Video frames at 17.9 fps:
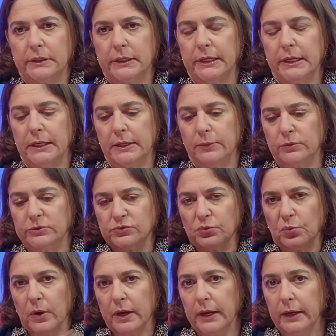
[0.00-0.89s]
He was
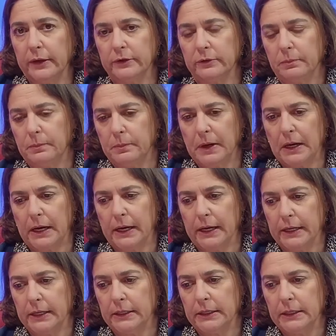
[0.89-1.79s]
ringed
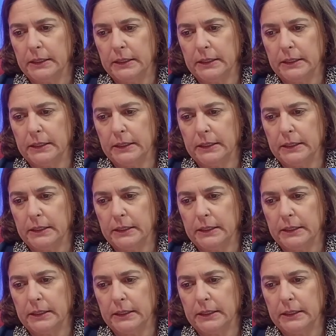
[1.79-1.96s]
by